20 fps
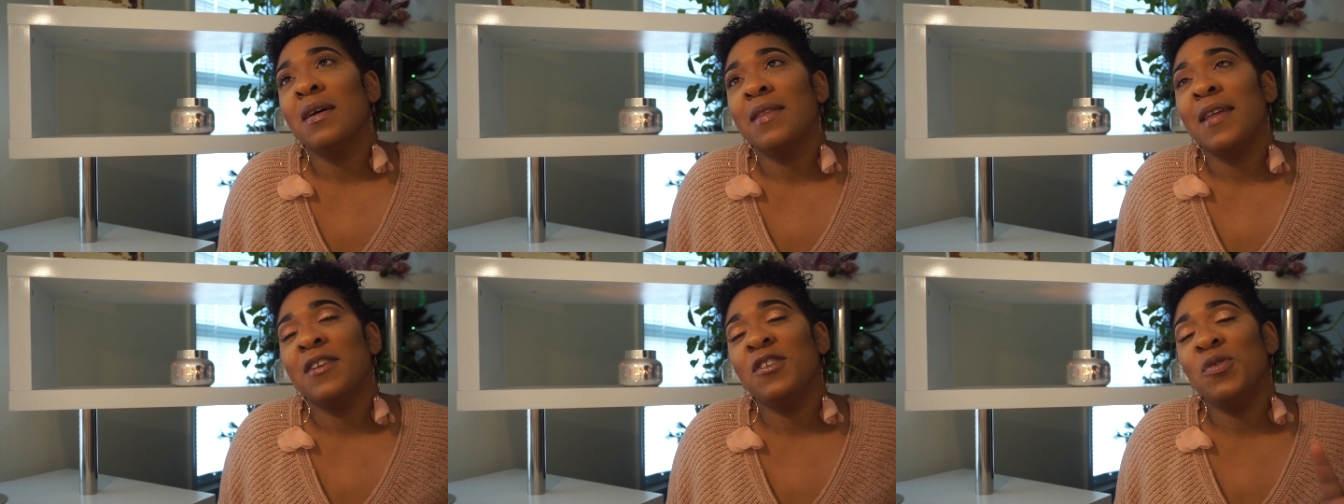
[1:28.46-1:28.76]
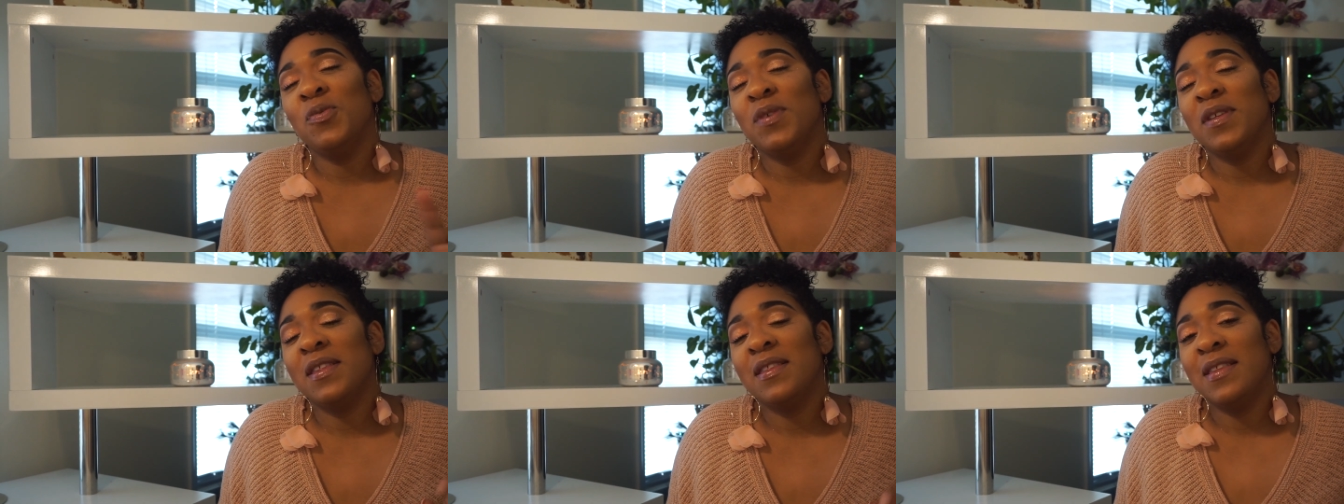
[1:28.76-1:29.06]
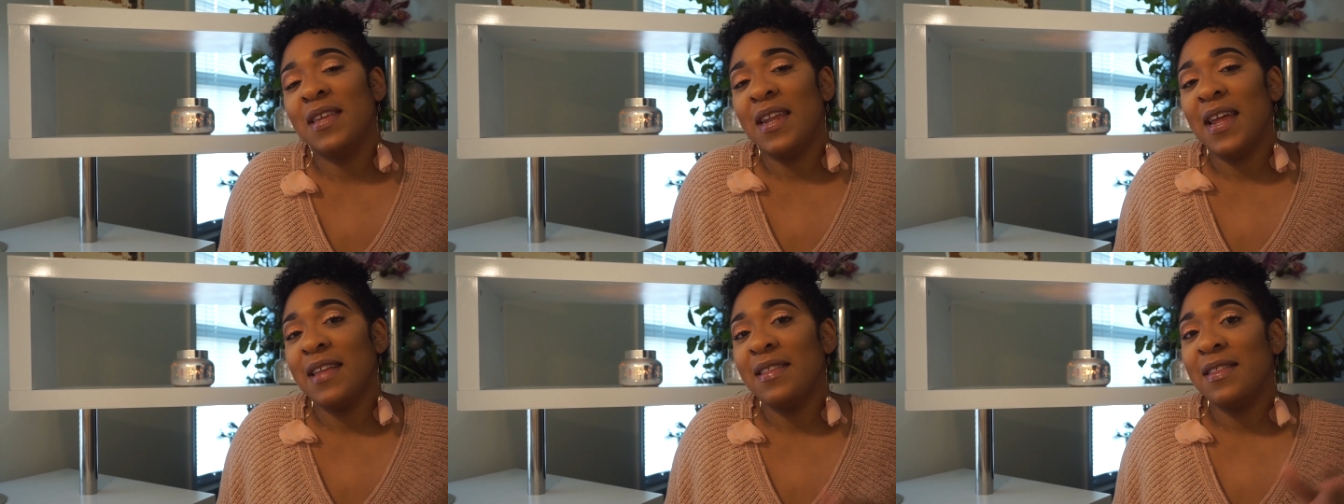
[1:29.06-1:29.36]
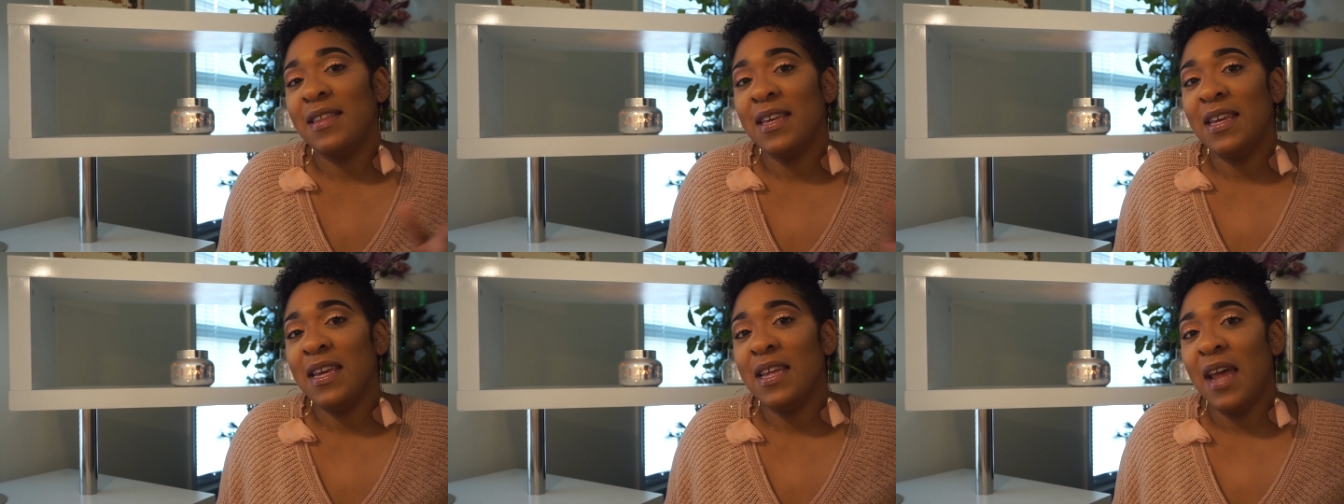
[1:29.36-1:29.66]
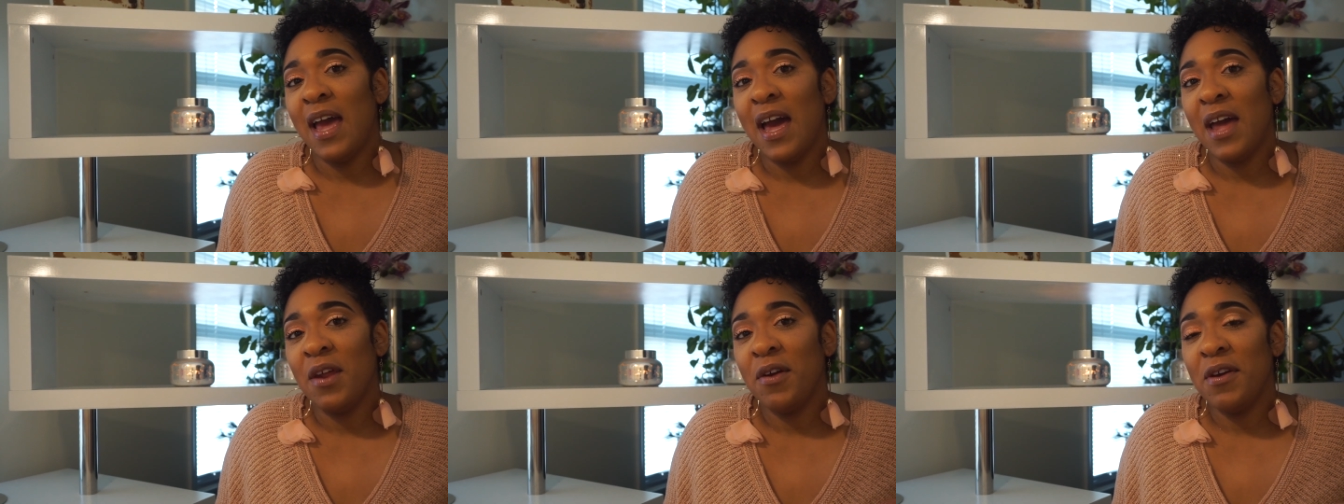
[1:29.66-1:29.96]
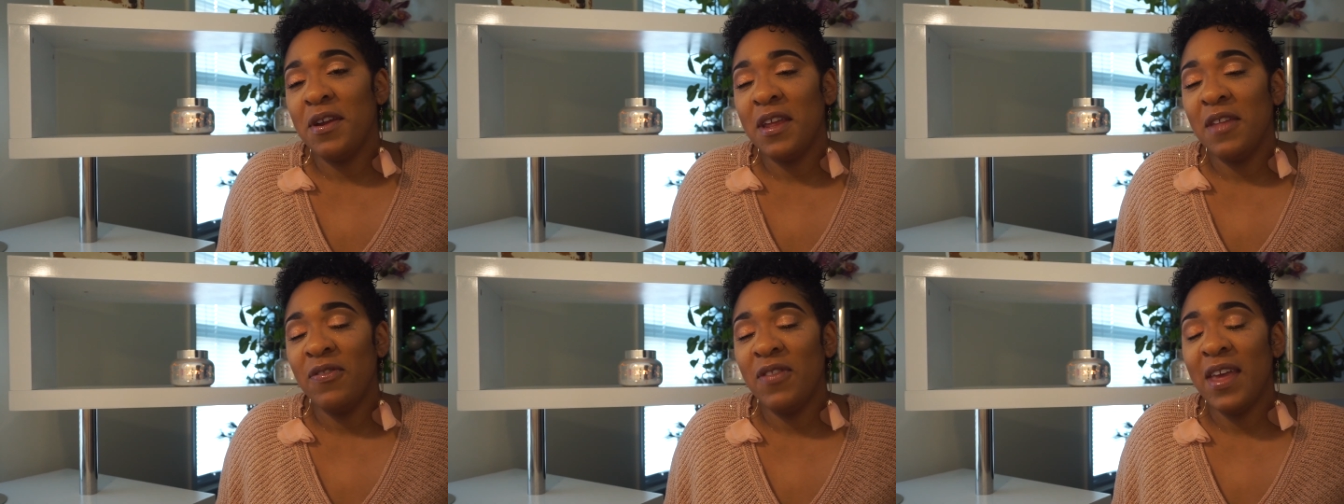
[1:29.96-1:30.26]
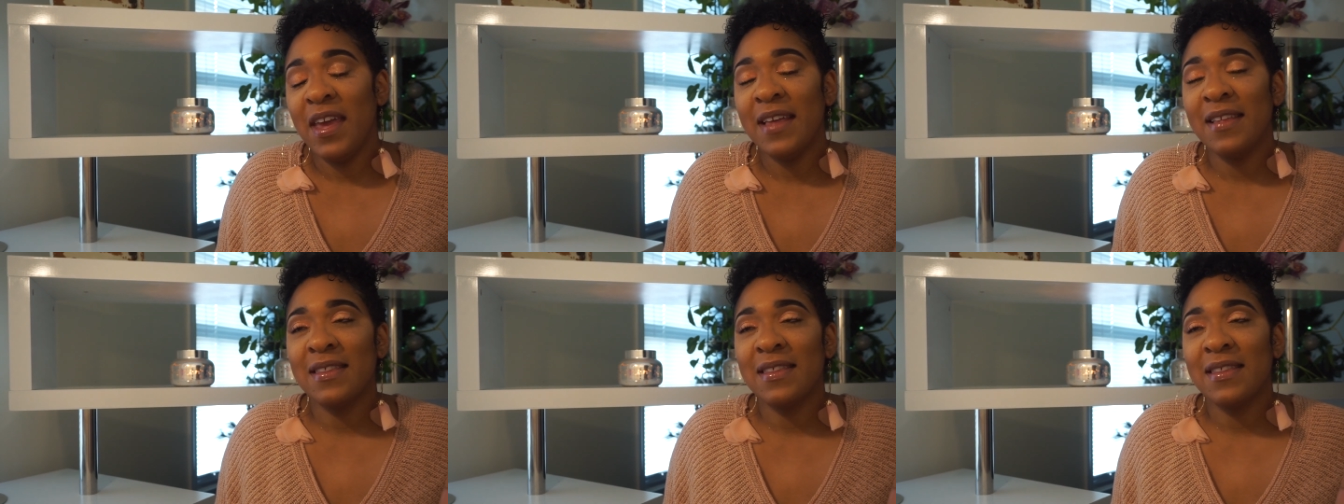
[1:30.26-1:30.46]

that you would sit to eat at or anything.